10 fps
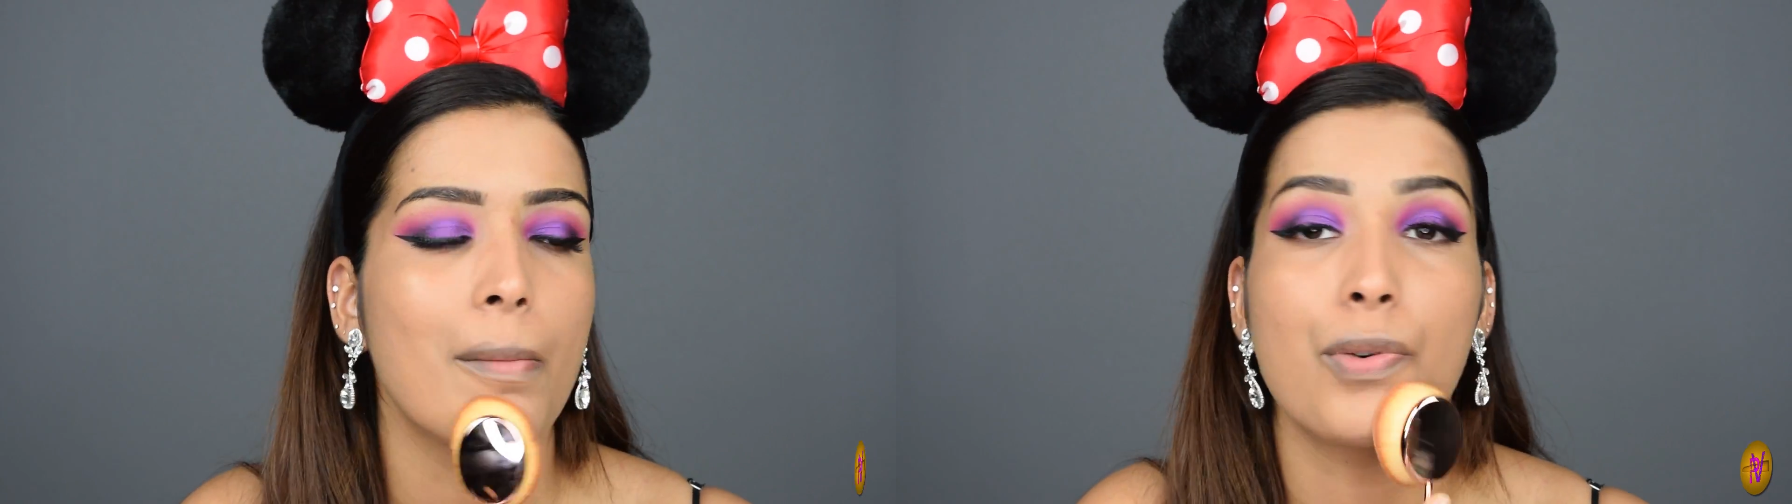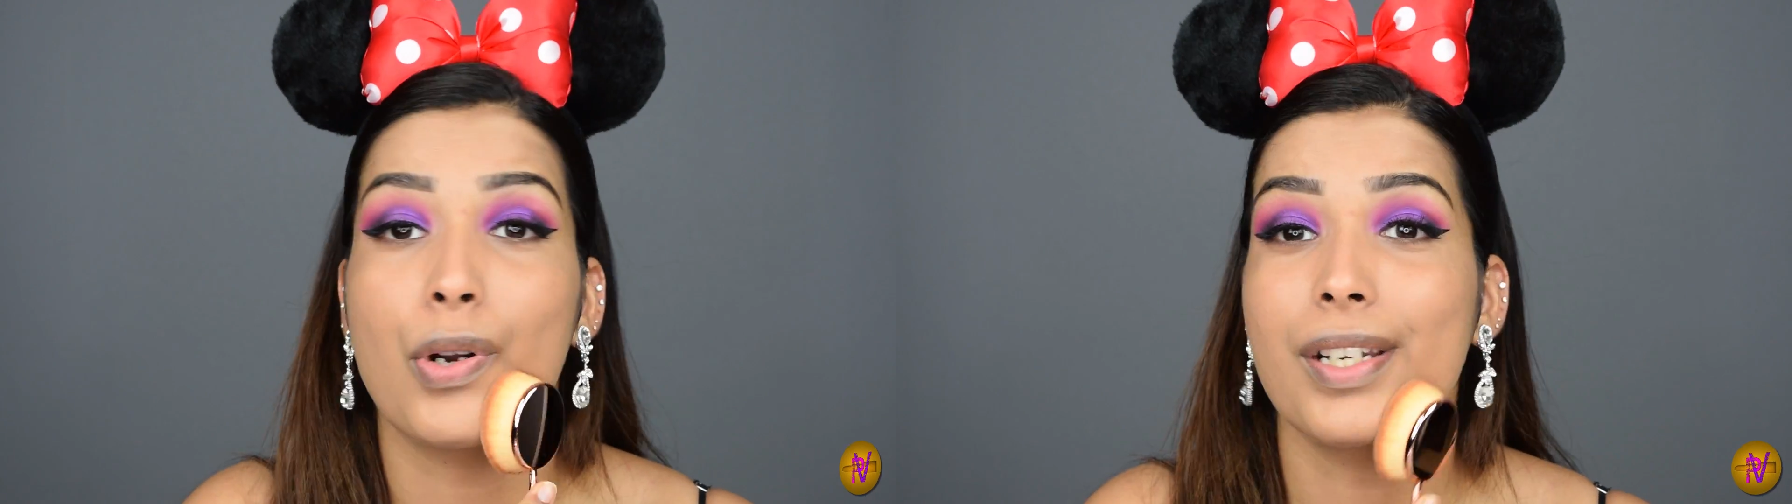
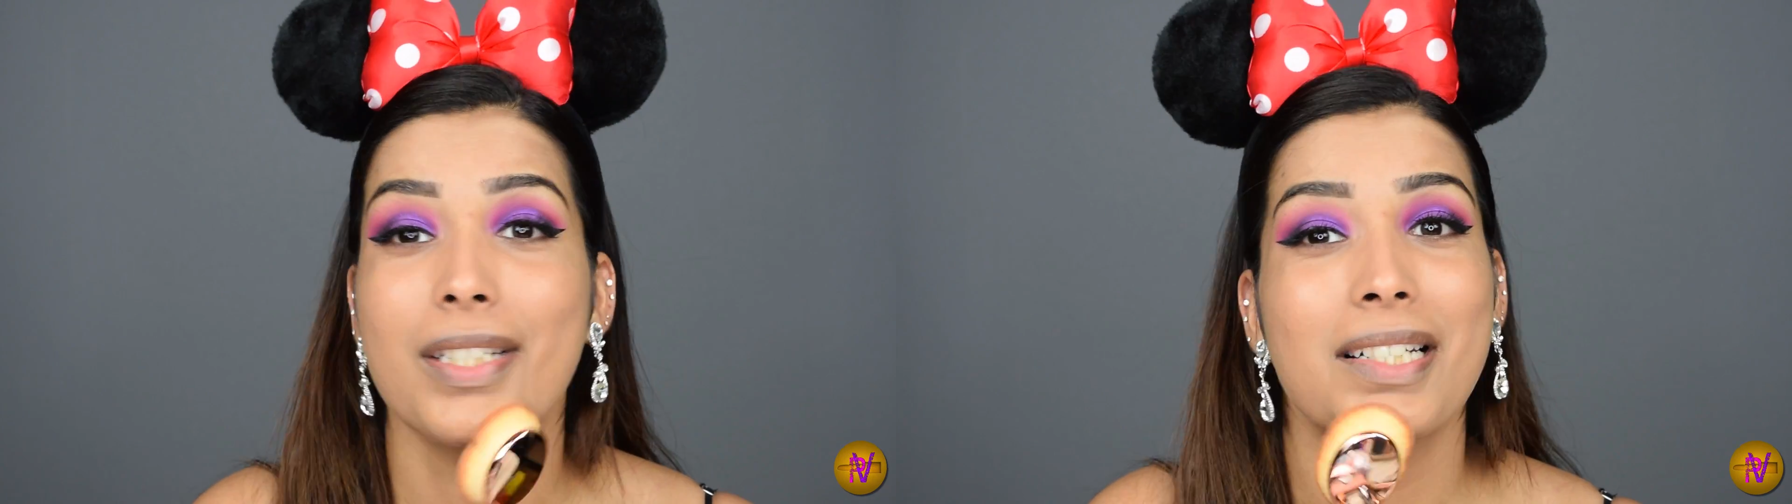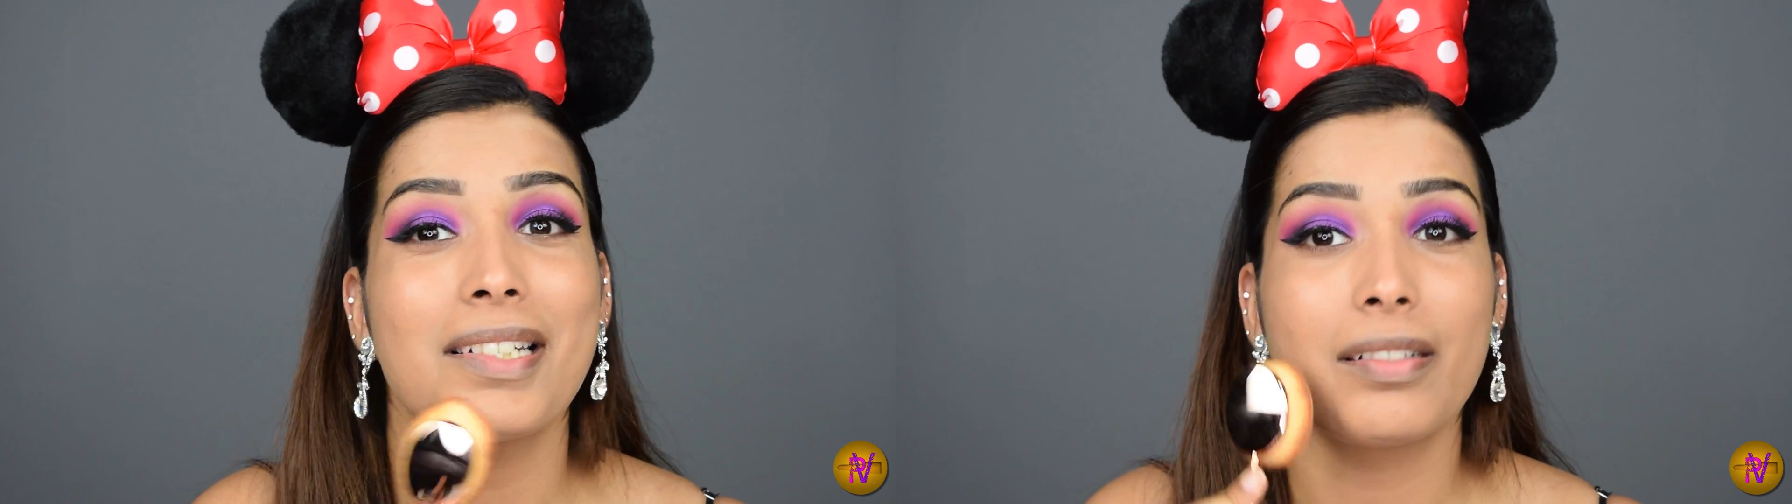
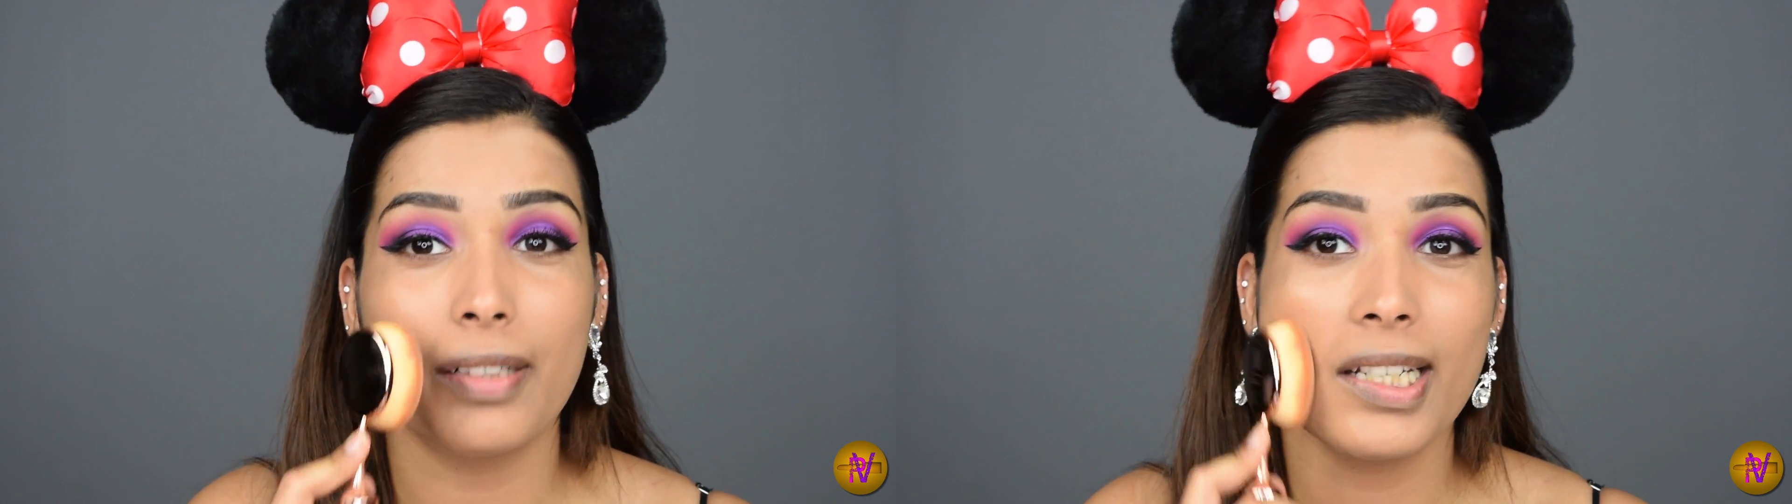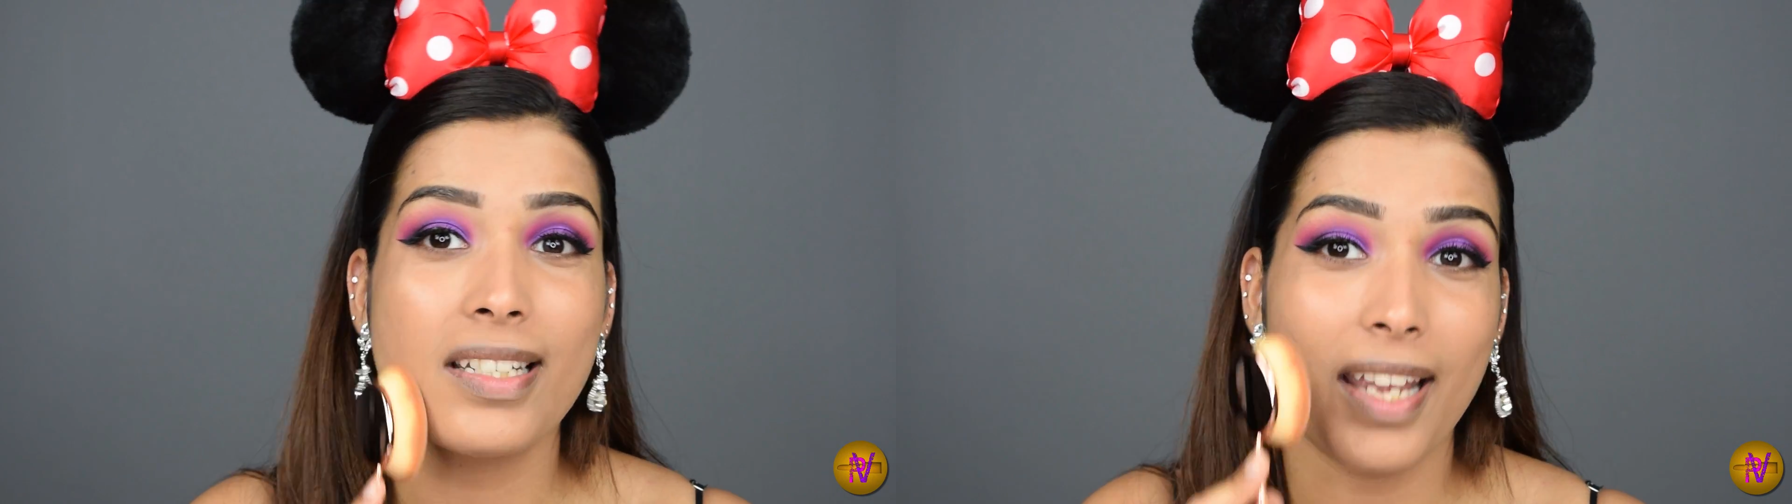product
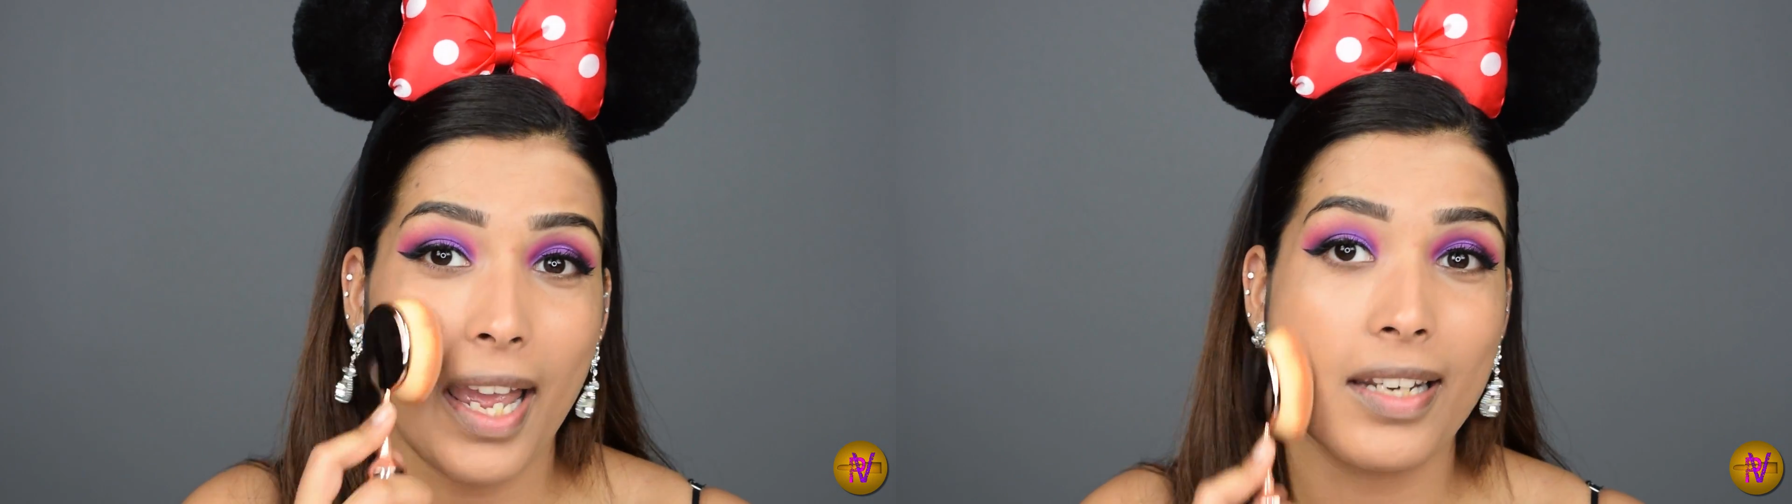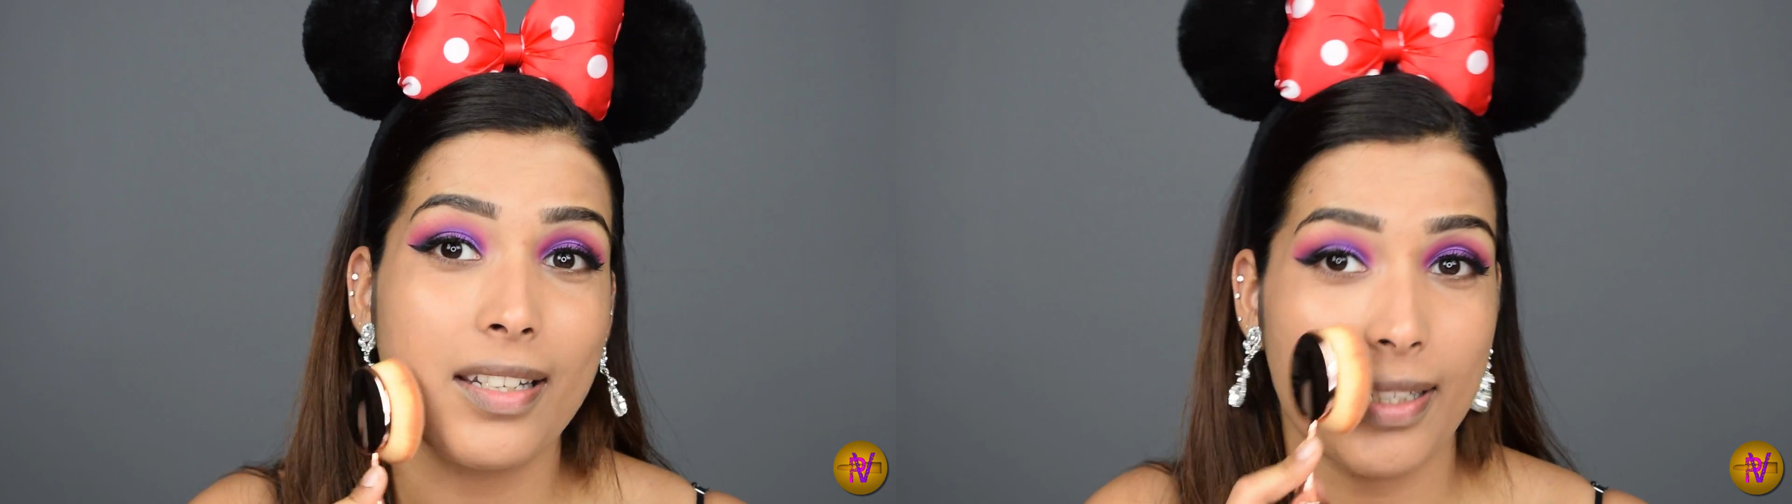under it
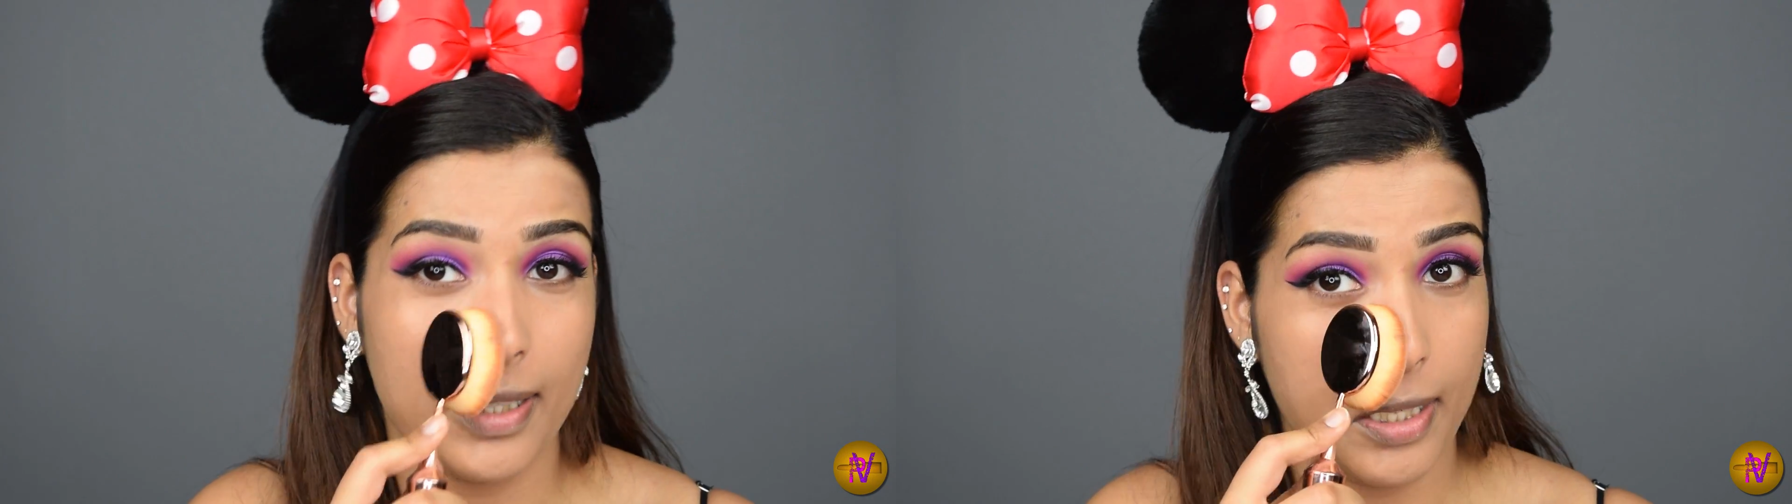and